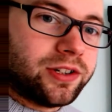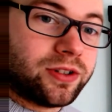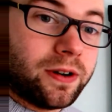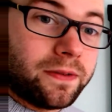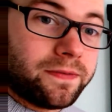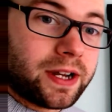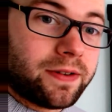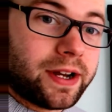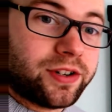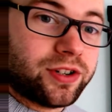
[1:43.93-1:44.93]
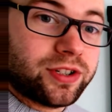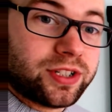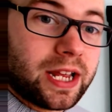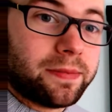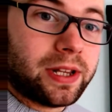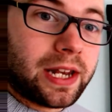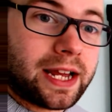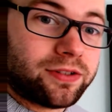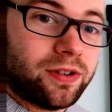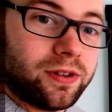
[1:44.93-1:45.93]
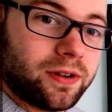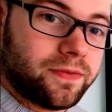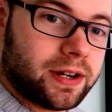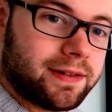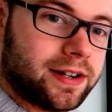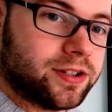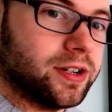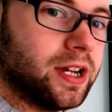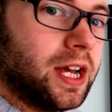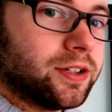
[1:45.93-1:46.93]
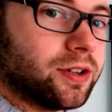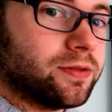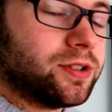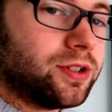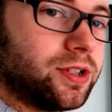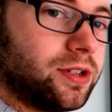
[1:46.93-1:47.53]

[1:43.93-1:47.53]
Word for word: configuration, stable electron configuration. So to do